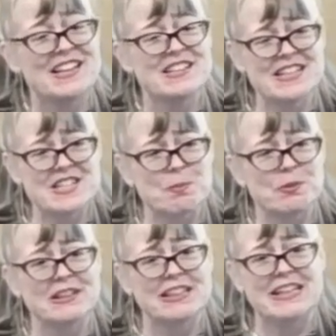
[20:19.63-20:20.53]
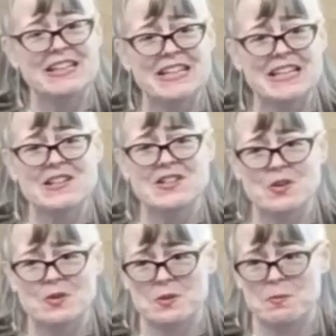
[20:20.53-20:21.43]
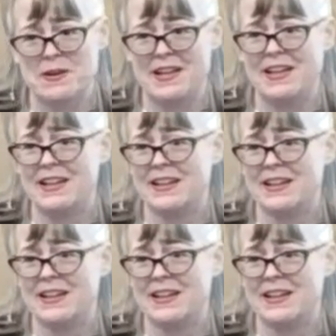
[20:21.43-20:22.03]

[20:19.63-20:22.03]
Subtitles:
desperately needs you to be